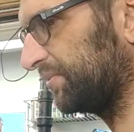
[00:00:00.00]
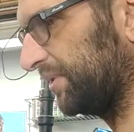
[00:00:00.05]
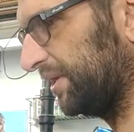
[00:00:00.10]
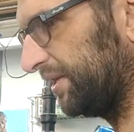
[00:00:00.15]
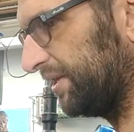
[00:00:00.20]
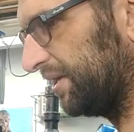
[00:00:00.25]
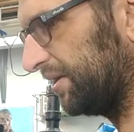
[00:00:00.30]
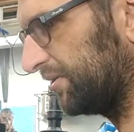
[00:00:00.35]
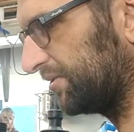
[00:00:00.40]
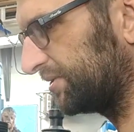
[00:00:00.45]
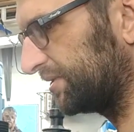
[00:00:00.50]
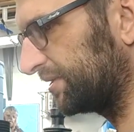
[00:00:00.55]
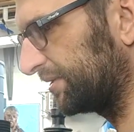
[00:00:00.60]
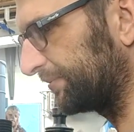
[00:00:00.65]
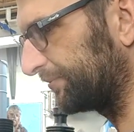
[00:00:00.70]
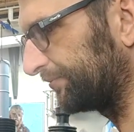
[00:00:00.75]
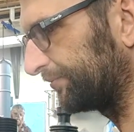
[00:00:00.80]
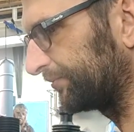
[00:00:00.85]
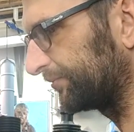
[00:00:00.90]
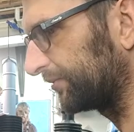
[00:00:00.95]
windows,
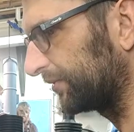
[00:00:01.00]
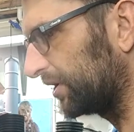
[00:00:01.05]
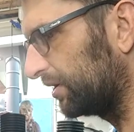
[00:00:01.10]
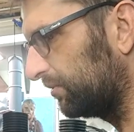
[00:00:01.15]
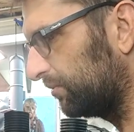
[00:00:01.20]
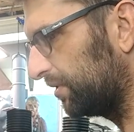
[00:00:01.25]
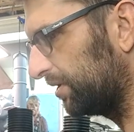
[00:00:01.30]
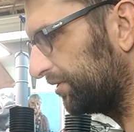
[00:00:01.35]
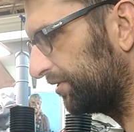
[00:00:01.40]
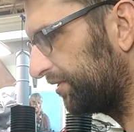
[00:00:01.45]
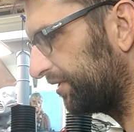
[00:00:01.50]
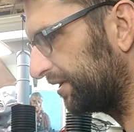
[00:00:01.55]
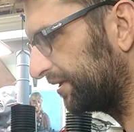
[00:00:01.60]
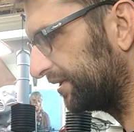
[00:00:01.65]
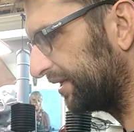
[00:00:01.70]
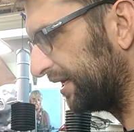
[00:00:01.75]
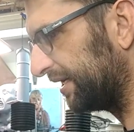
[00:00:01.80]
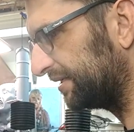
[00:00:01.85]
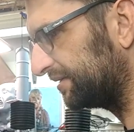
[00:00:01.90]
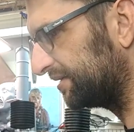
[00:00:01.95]
one thing
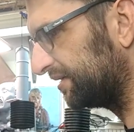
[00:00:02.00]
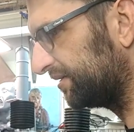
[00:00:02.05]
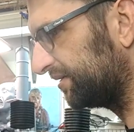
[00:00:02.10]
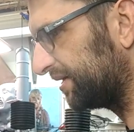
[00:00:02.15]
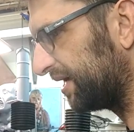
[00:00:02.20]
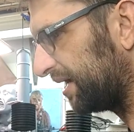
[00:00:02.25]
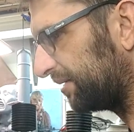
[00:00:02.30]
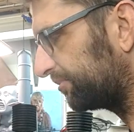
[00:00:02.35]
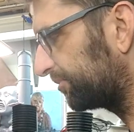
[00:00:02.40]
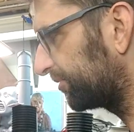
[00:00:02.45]
that I did not